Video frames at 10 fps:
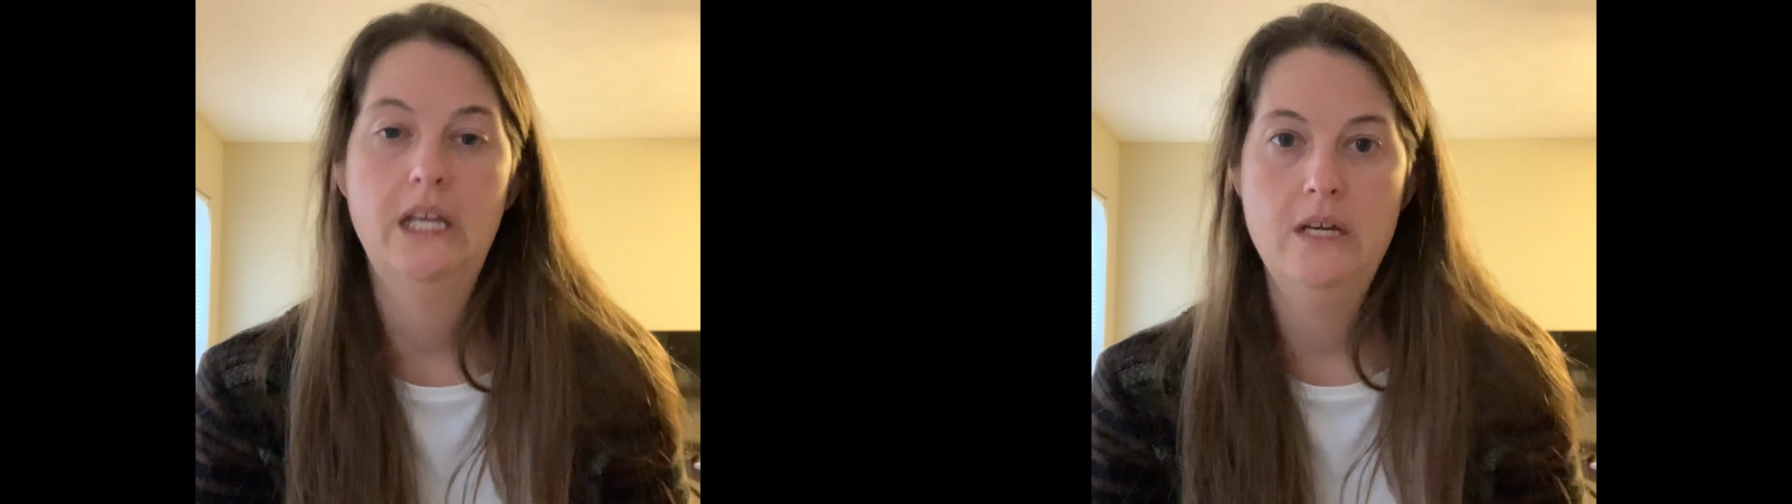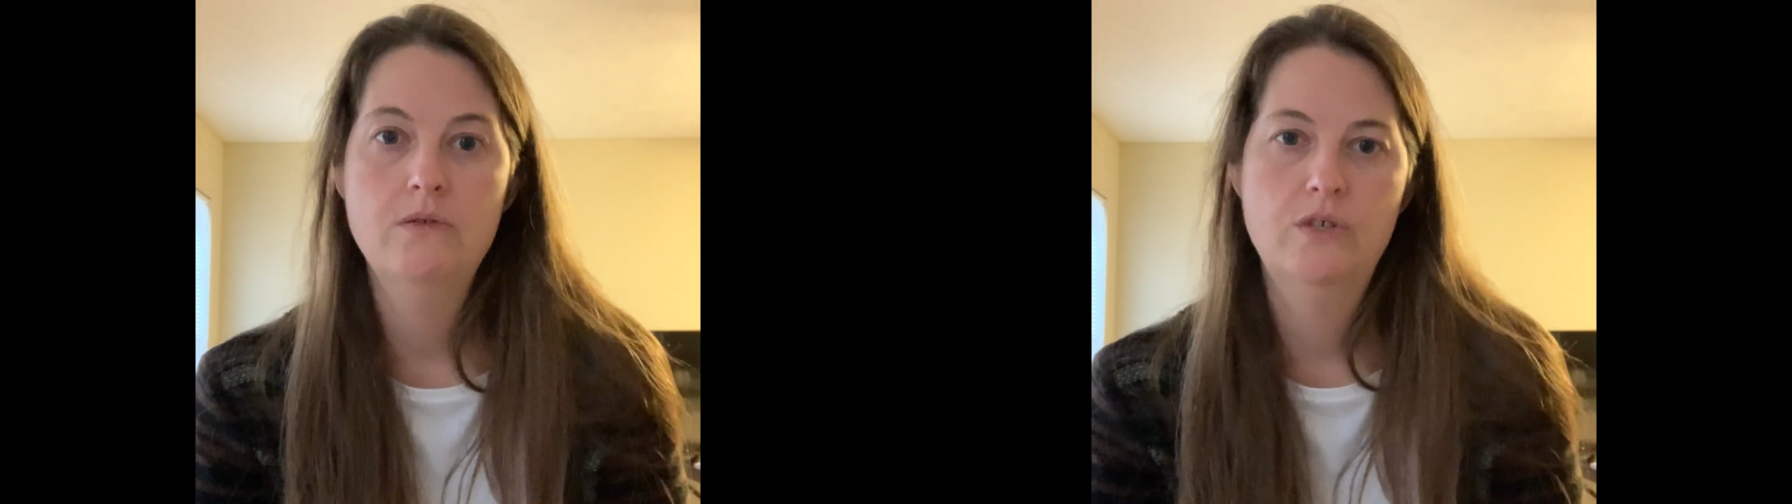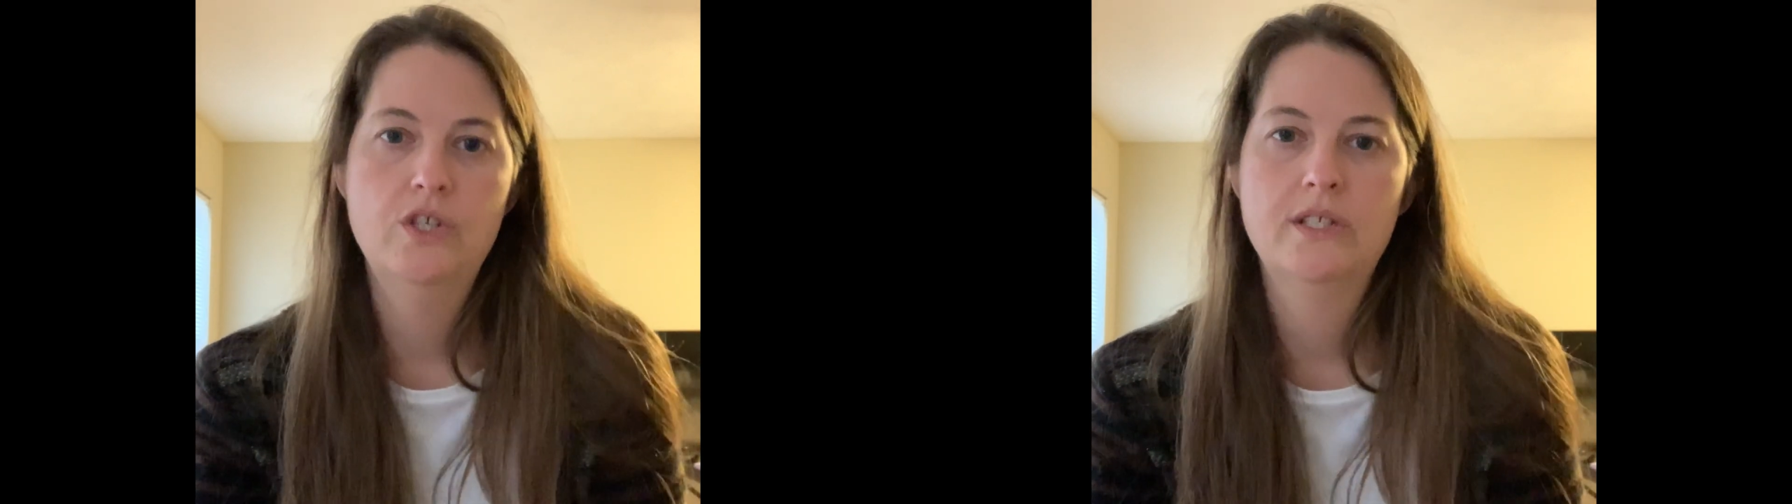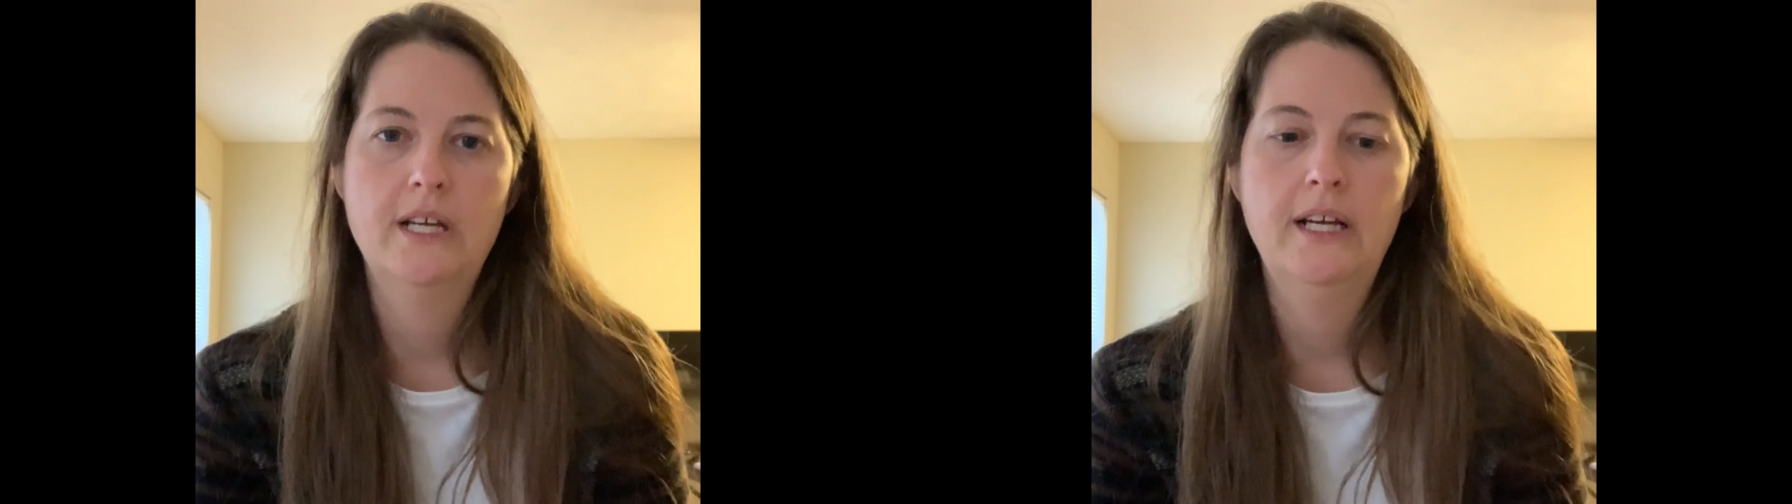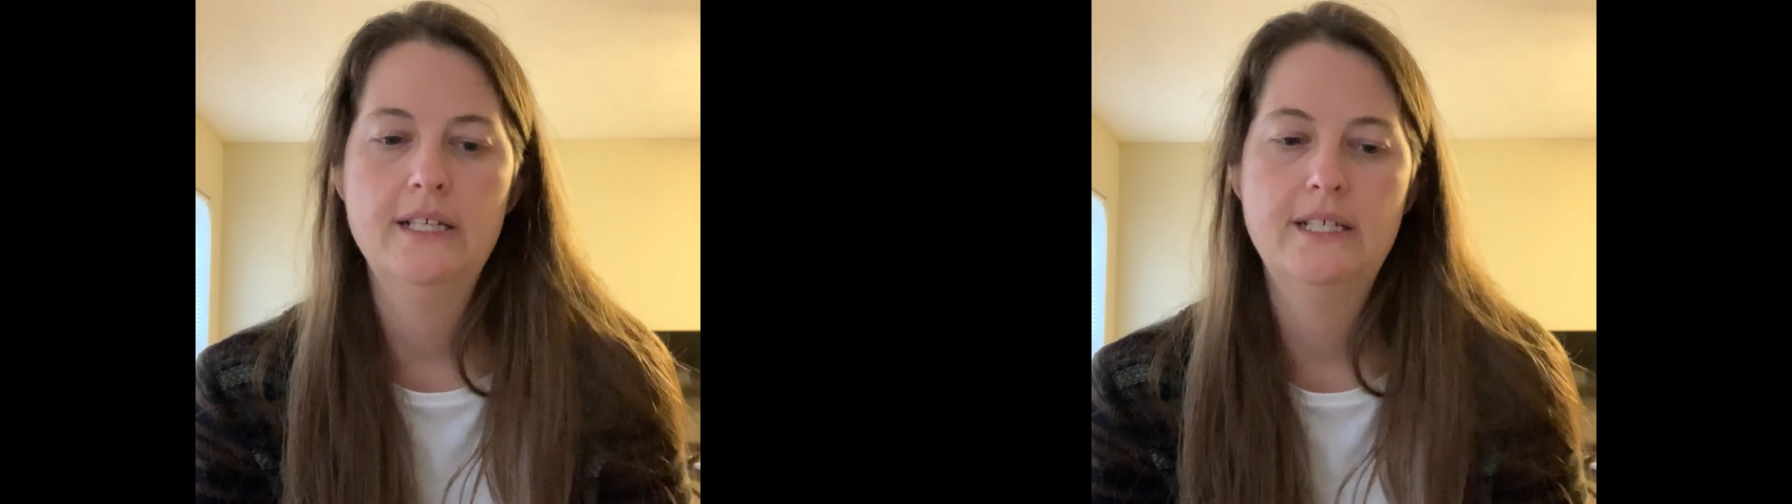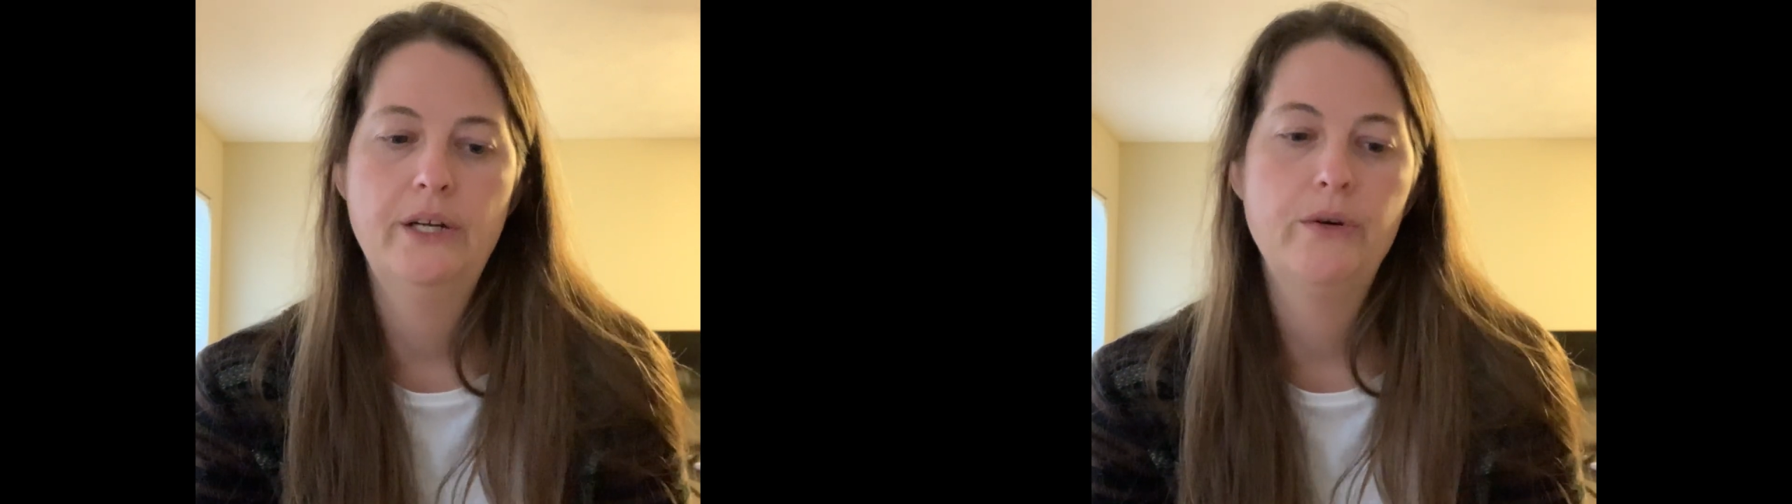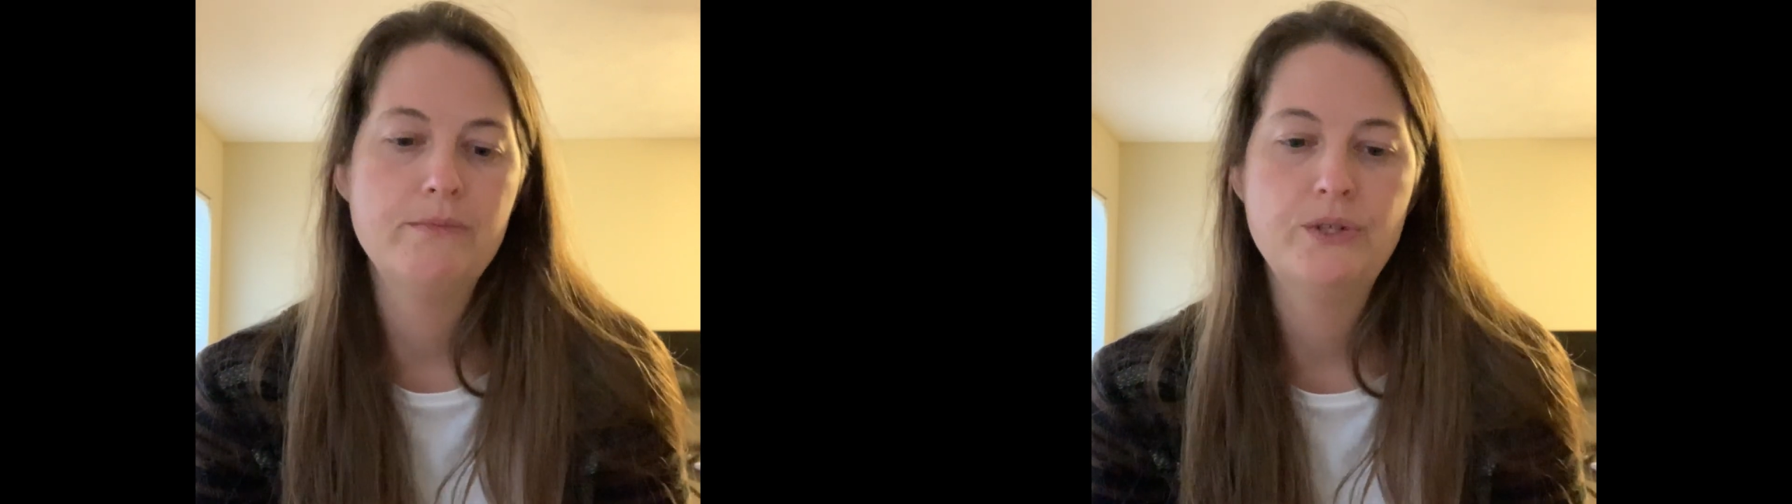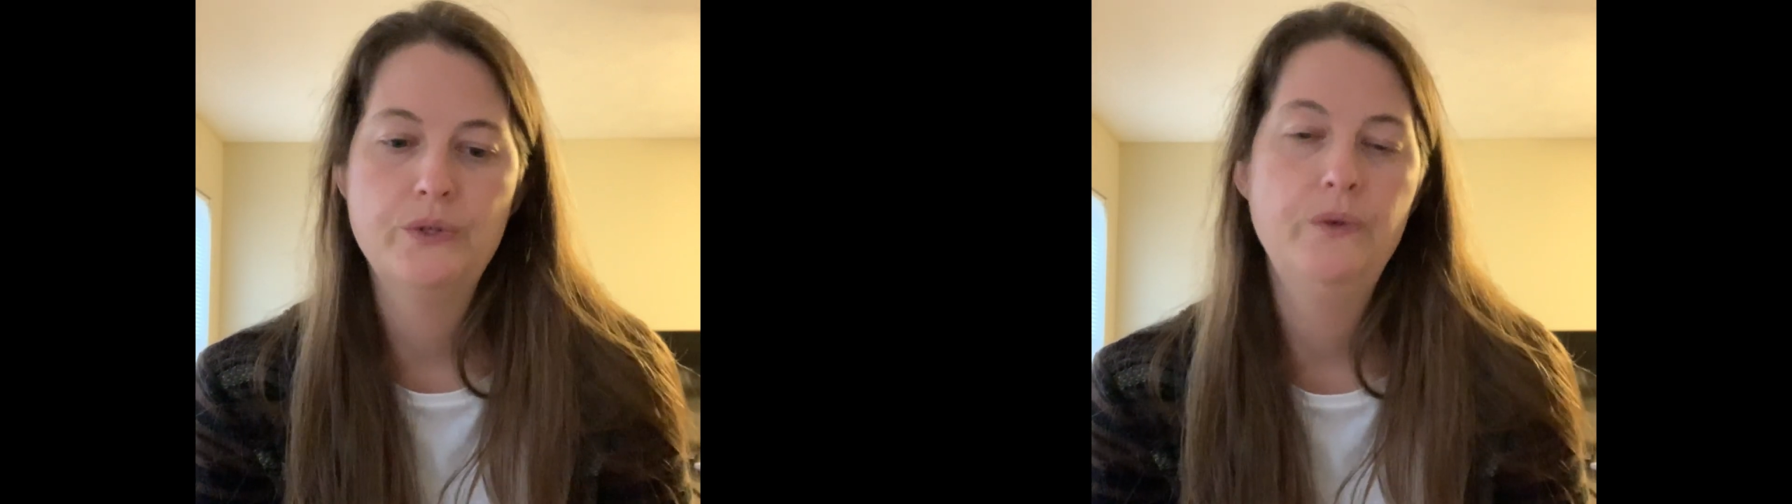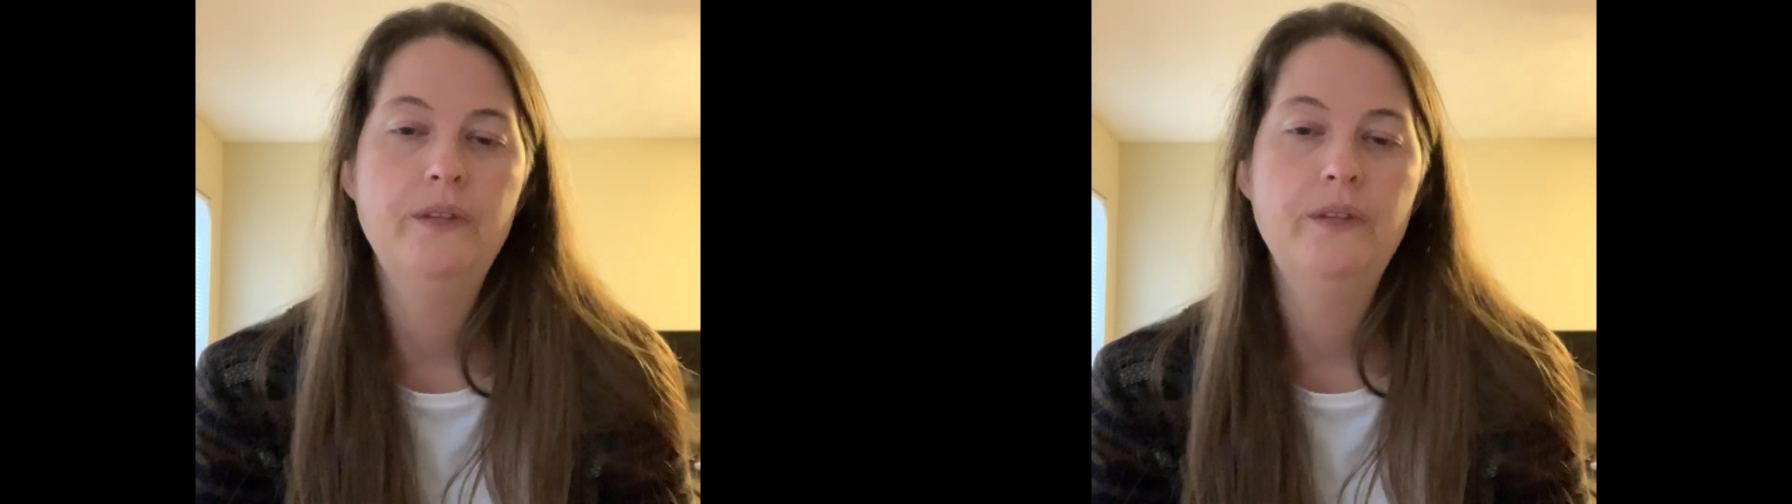It was just like a tiramisu